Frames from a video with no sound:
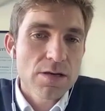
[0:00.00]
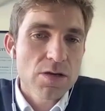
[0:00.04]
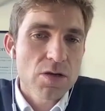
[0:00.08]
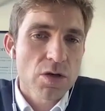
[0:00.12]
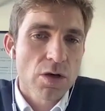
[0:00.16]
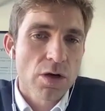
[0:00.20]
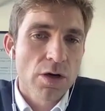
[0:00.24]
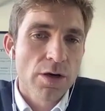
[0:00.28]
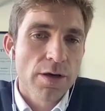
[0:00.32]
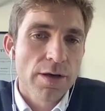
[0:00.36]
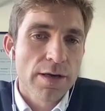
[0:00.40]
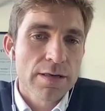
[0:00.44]

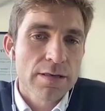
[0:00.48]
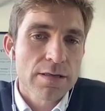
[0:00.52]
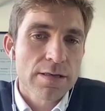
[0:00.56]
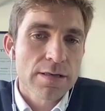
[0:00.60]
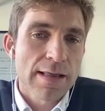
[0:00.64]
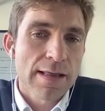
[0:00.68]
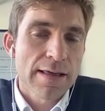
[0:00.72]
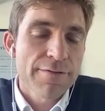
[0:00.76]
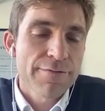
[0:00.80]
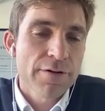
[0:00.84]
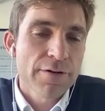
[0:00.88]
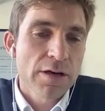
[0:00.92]
So in
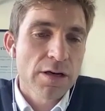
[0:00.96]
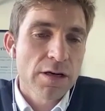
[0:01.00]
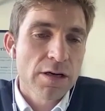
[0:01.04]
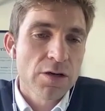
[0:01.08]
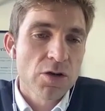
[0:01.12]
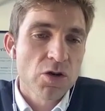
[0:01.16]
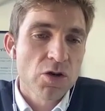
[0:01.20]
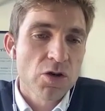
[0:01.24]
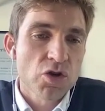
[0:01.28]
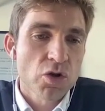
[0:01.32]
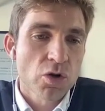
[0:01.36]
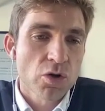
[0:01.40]
South Africa,
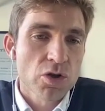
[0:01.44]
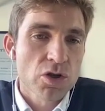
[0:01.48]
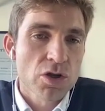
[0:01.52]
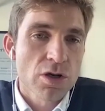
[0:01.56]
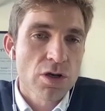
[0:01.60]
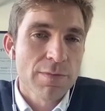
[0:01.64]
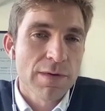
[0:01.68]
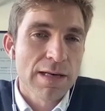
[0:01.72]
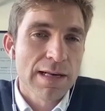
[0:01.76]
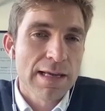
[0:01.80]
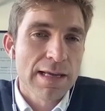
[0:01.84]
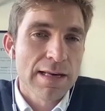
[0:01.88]
your
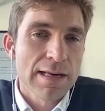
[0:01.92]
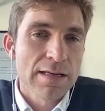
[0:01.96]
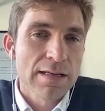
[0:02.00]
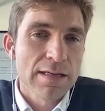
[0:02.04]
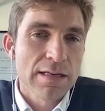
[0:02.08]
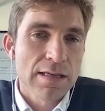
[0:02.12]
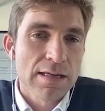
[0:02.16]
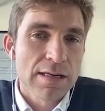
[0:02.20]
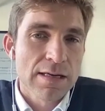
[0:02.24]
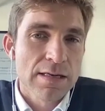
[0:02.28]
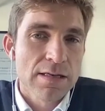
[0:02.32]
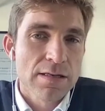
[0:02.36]
short-term lending
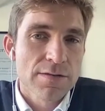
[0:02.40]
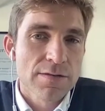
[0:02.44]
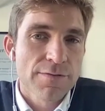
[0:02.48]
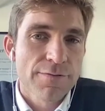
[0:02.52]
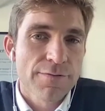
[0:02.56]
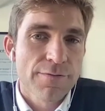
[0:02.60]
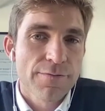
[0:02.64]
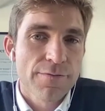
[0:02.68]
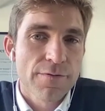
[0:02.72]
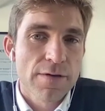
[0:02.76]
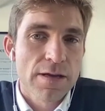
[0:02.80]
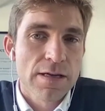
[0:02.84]
is
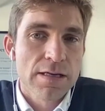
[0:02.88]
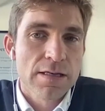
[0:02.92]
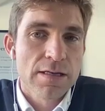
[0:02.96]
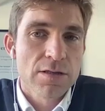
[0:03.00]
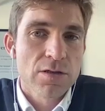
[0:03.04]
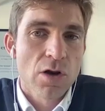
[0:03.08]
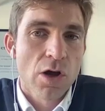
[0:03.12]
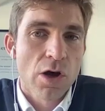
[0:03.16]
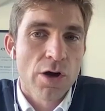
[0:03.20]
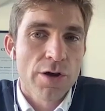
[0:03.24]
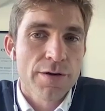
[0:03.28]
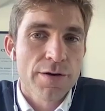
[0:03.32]
is
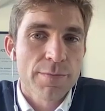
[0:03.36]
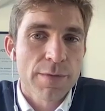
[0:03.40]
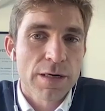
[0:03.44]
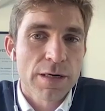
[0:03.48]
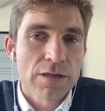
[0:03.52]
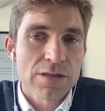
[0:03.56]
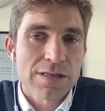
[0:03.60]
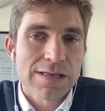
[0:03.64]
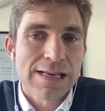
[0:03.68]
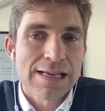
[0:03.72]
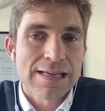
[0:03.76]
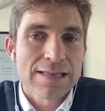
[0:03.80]
loan
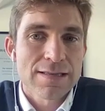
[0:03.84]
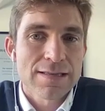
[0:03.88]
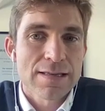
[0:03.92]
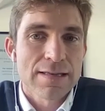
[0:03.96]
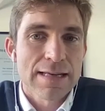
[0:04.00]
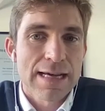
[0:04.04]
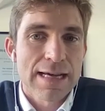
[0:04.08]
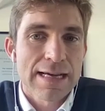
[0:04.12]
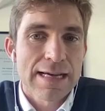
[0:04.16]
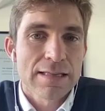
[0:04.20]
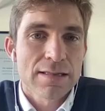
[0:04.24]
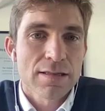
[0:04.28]
amounts less
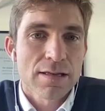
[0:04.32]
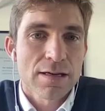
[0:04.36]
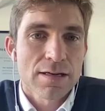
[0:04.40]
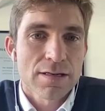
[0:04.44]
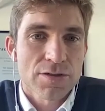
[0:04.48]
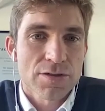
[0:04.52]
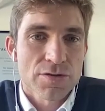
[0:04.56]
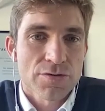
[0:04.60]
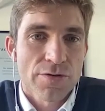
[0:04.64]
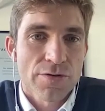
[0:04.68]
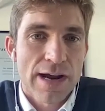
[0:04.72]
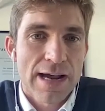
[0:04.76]
than
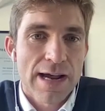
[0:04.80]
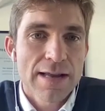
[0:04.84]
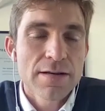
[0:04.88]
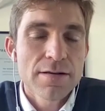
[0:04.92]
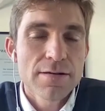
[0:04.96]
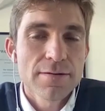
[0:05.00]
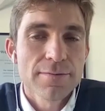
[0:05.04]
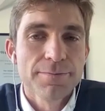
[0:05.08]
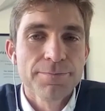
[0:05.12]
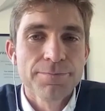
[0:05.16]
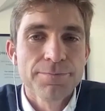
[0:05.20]
8,000 Rand.